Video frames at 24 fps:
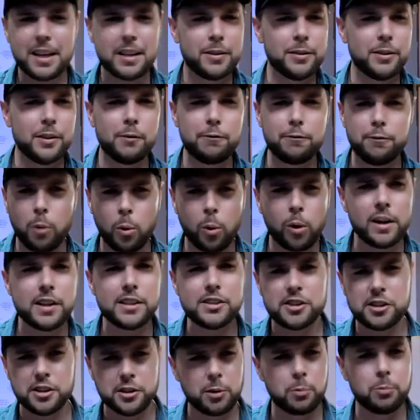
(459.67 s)
the
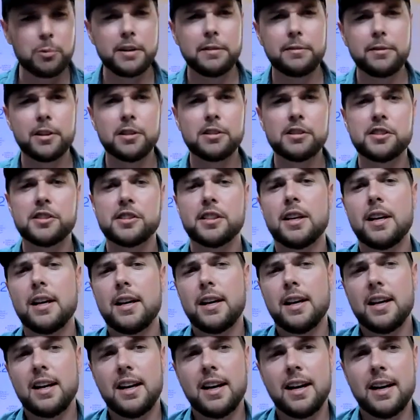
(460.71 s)
forests and the rivers.
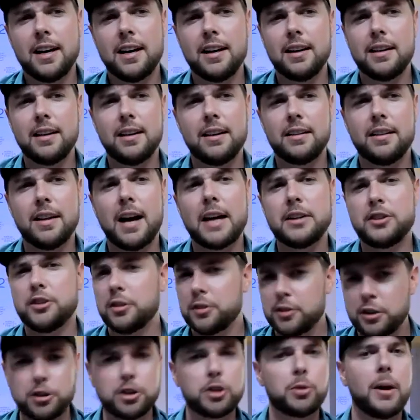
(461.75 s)
Uh, I
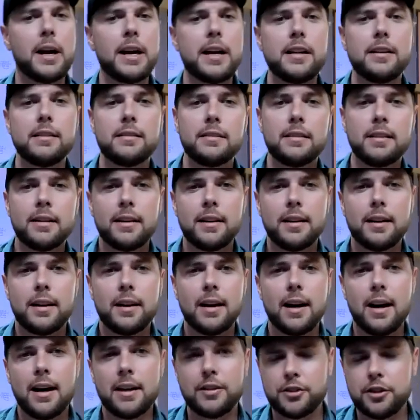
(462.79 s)
took the train
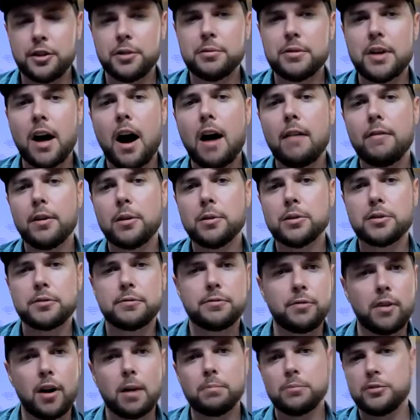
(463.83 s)
uh, to Davos
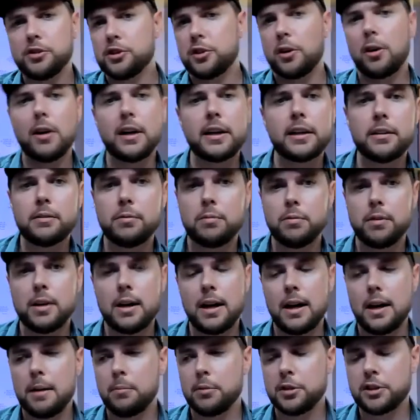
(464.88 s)
from Zurich,
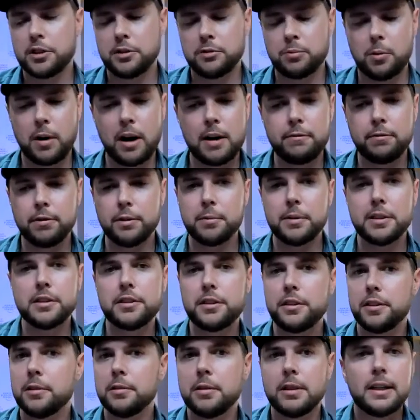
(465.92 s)
um, which is where I flew
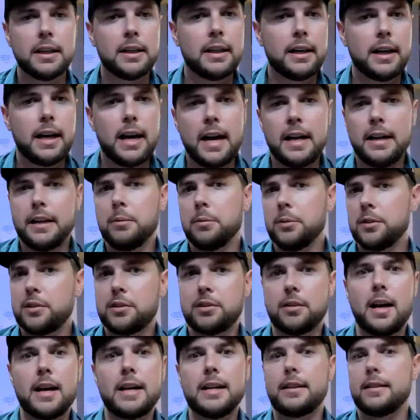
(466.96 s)
into, and it was
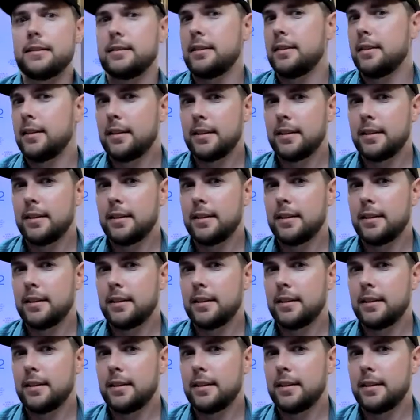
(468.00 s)
like